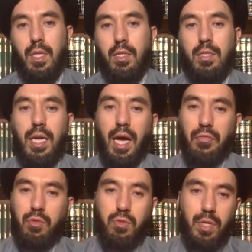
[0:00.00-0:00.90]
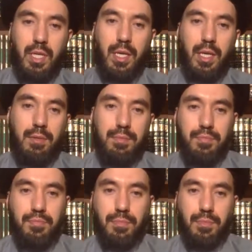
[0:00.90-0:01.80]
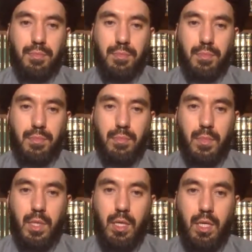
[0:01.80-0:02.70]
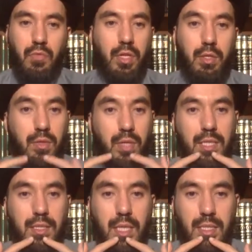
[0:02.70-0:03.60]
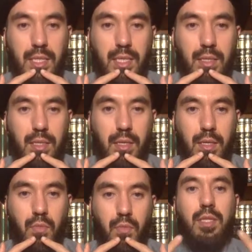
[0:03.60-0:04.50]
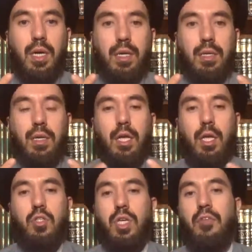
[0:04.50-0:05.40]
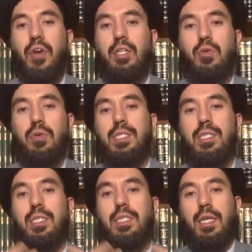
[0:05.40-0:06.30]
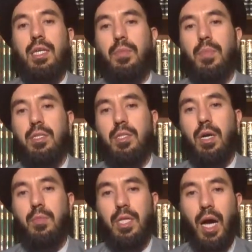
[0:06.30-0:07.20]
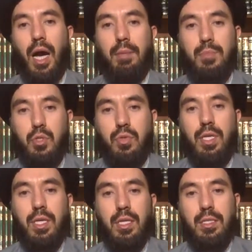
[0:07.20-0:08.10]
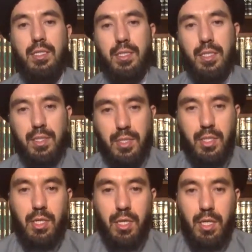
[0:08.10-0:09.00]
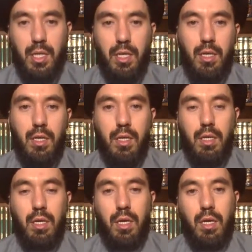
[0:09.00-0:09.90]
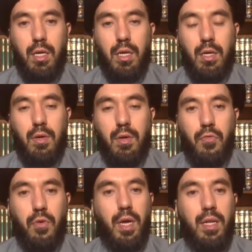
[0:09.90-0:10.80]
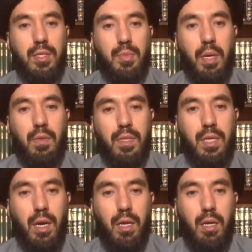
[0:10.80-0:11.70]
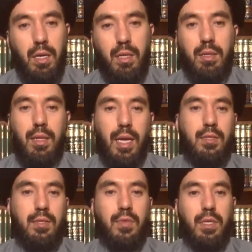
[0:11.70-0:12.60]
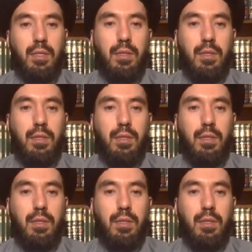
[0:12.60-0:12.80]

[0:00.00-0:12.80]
they have to do it again, even though they said it with tongue. So if I don't say it with my tongue, but I'm doing it sincerely for Allah subhanahu wa ta'ala, that's even